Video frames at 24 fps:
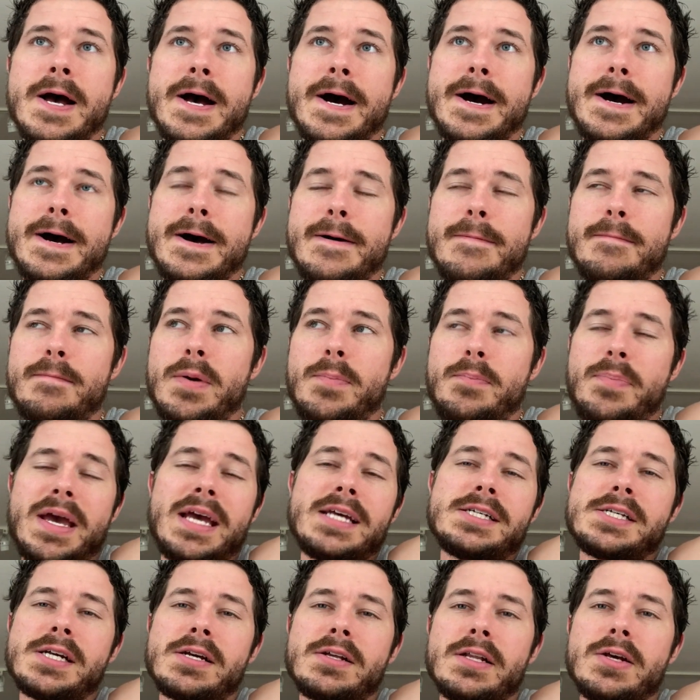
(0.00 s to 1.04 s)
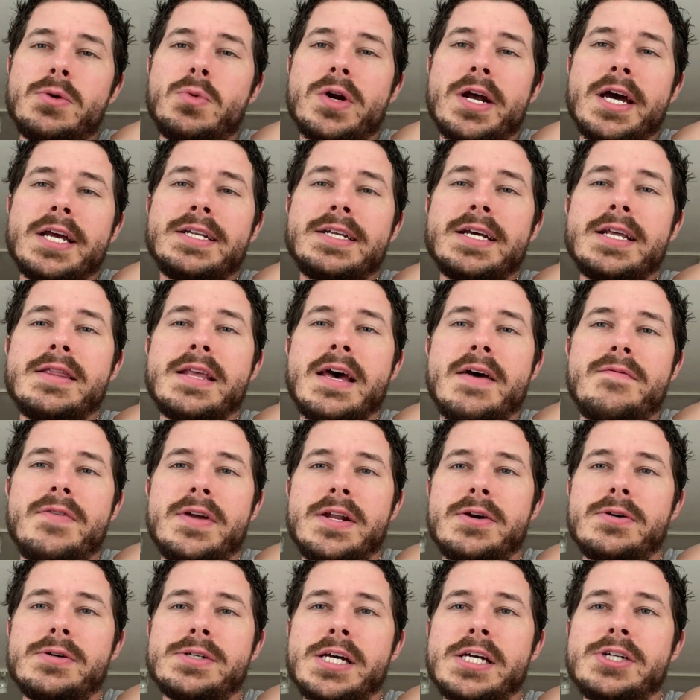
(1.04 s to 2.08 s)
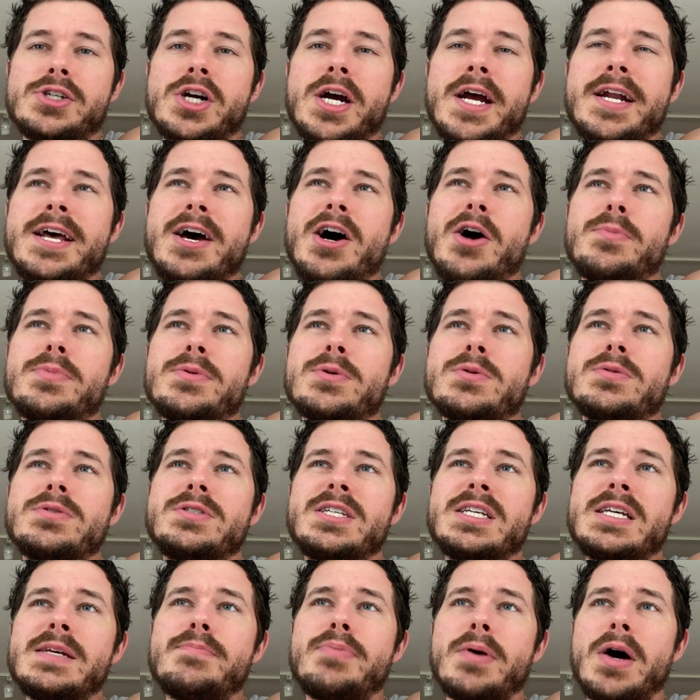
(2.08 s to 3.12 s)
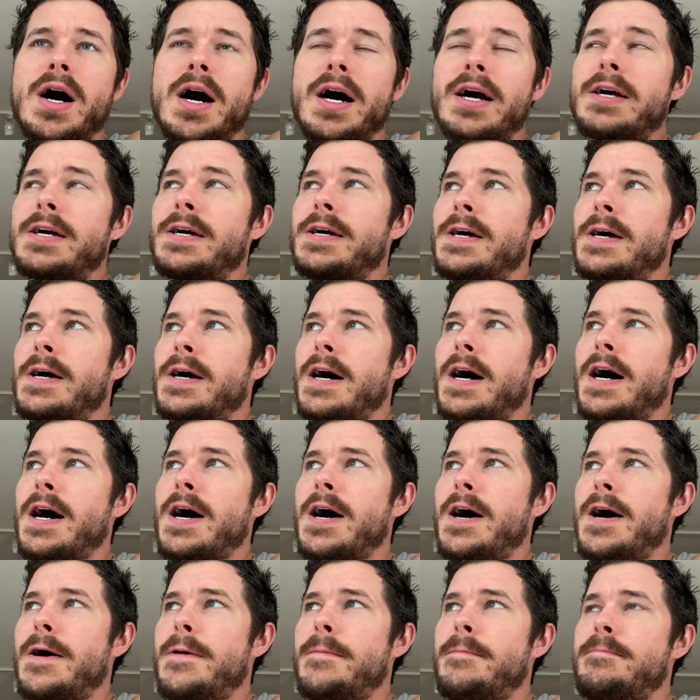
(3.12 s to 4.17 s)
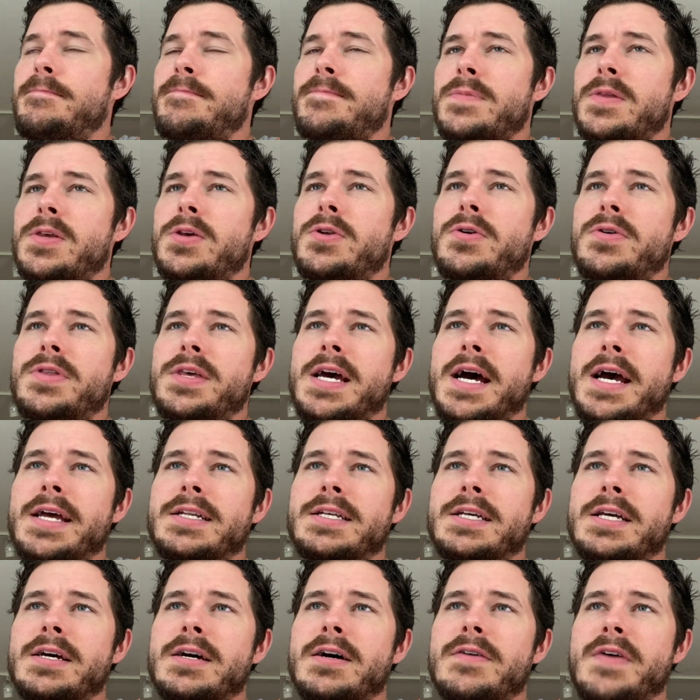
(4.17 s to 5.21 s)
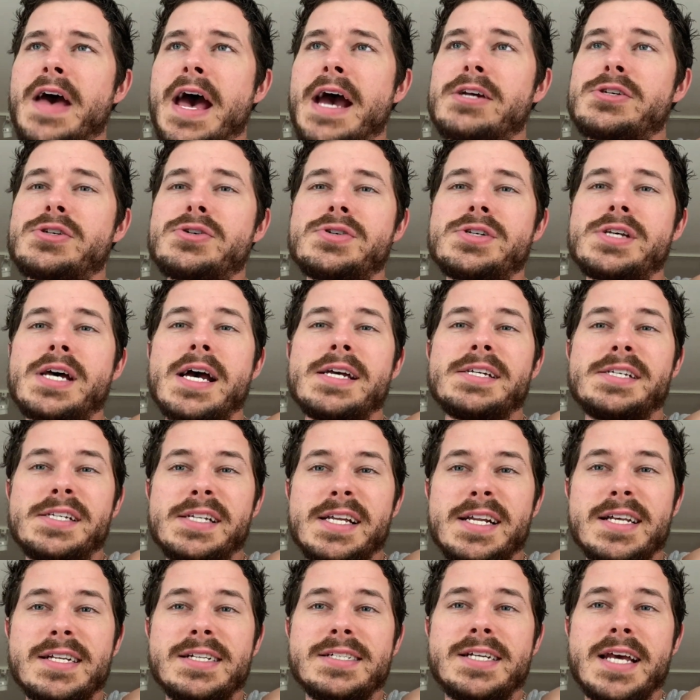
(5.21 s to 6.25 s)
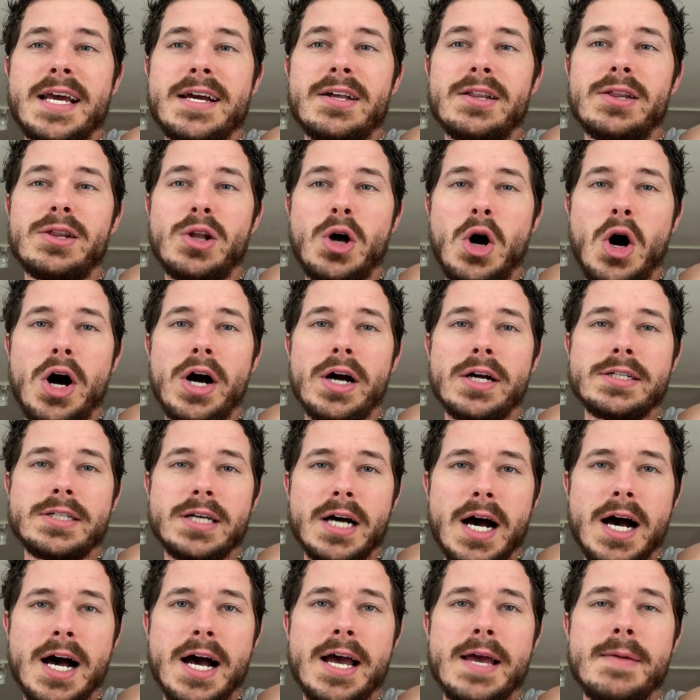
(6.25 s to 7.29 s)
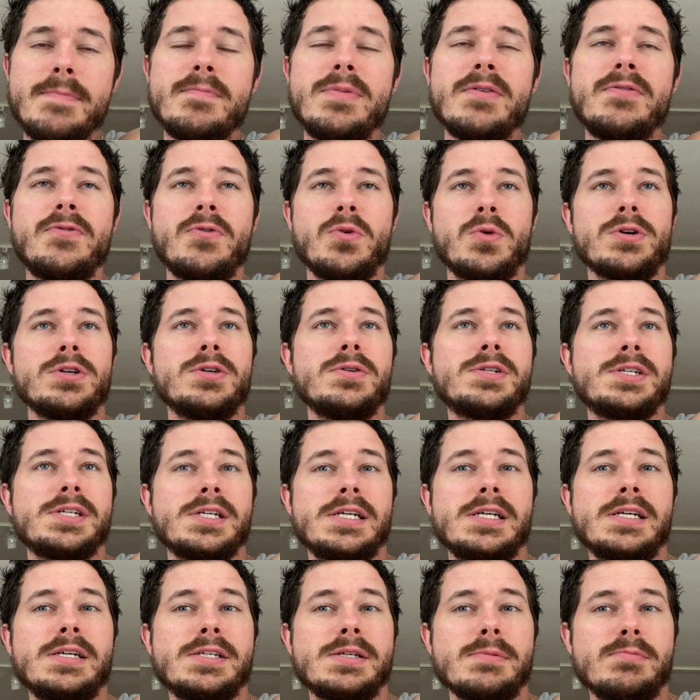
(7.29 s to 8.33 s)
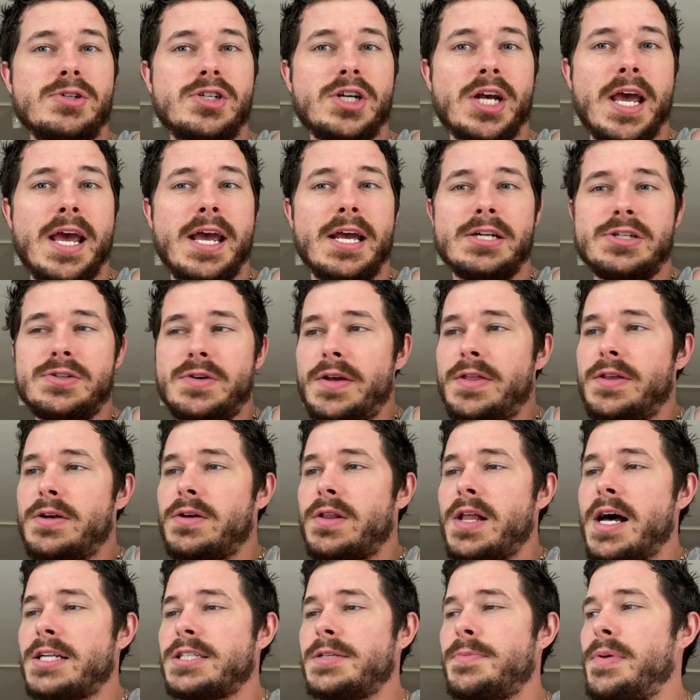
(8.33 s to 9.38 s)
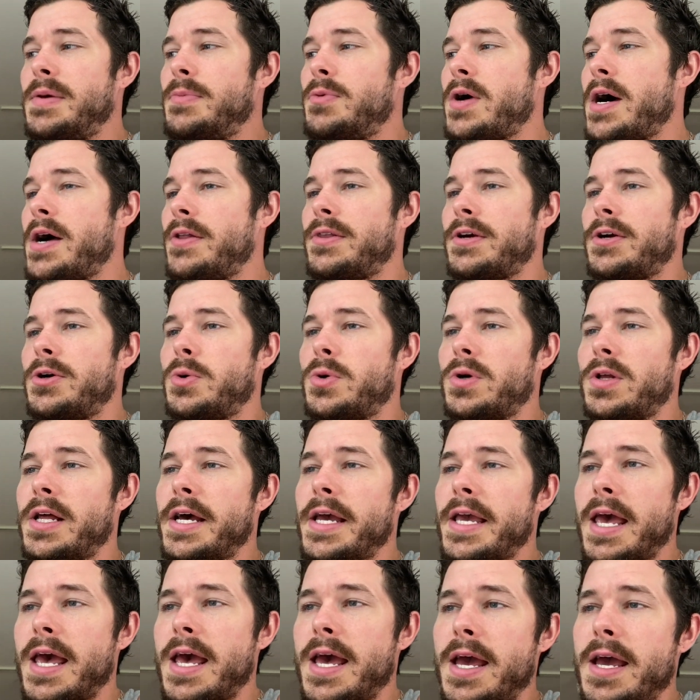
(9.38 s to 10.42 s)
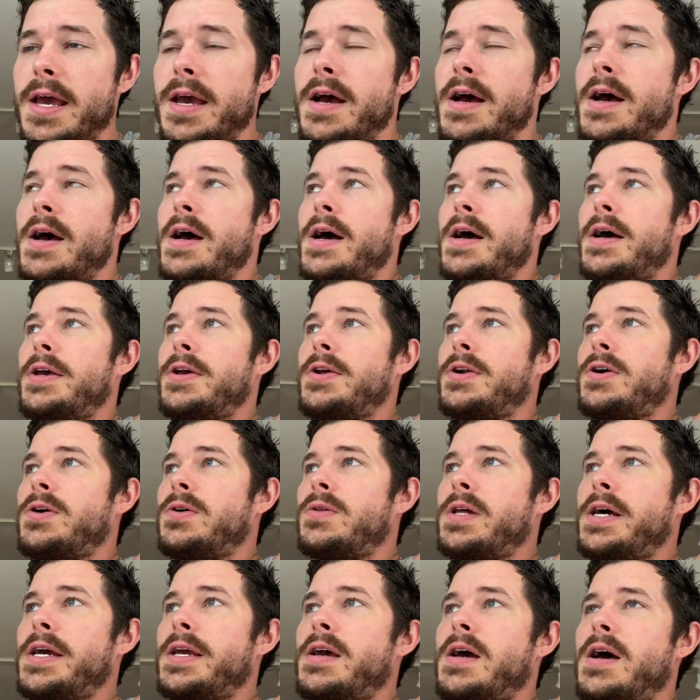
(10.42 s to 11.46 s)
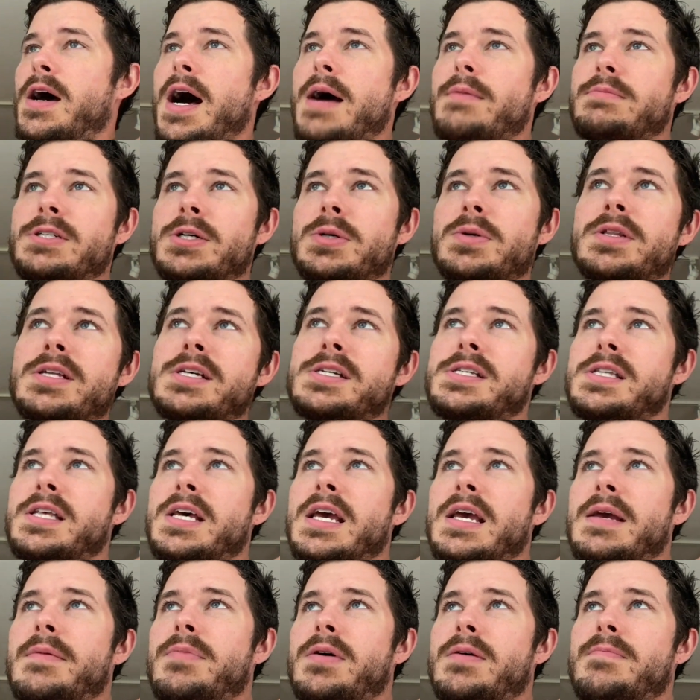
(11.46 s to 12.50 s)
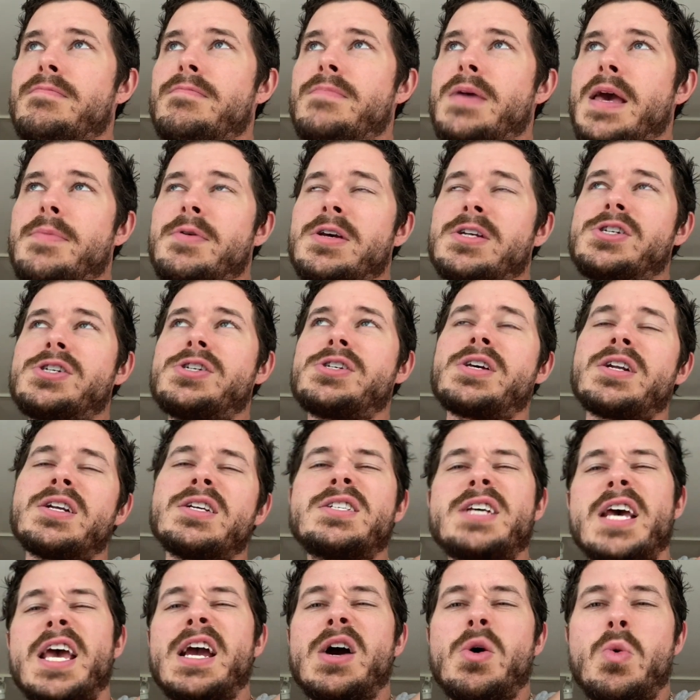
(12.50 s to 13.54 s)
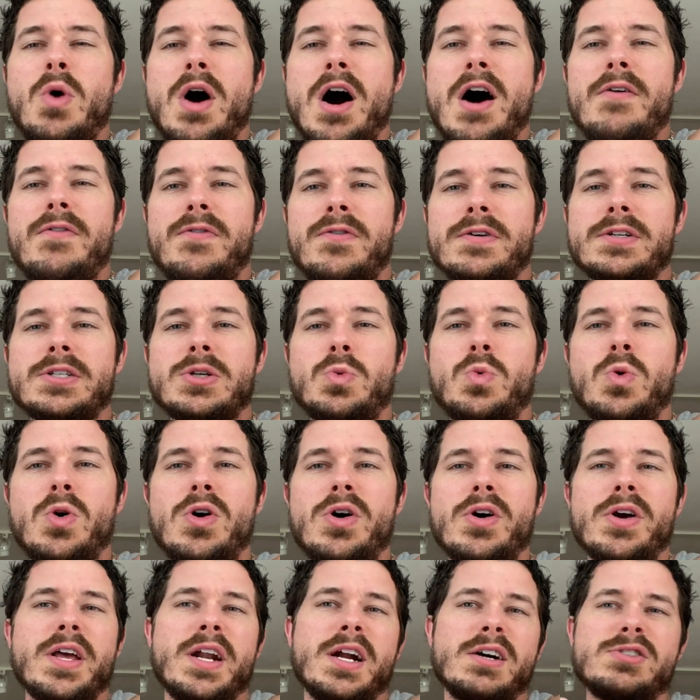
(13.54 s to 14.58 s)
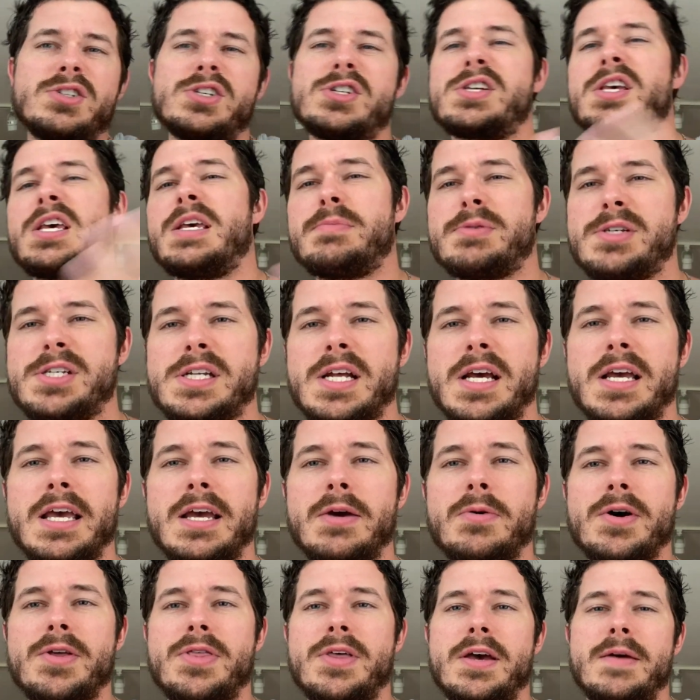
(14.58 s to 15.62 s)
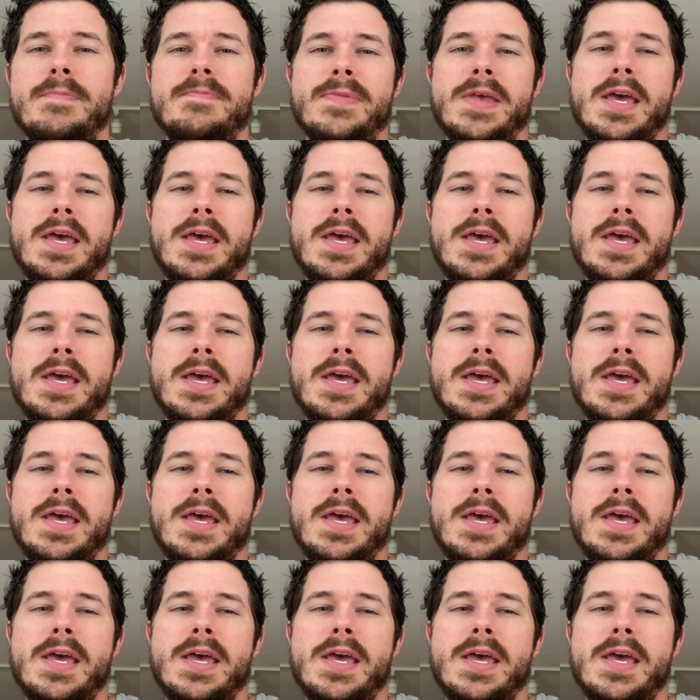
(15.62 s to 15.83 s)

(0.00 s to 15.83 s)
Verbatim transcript: Um, but basically, what I did in that video is I tried to help you debunk, um, you know, the idea of exercise needing to take a long time before you see some change, right? There are lots of people out there who are like, hey, you know, like I'm doing this thing, but maybe it's just going to take a while for it to work and I'll just keep sticking with it.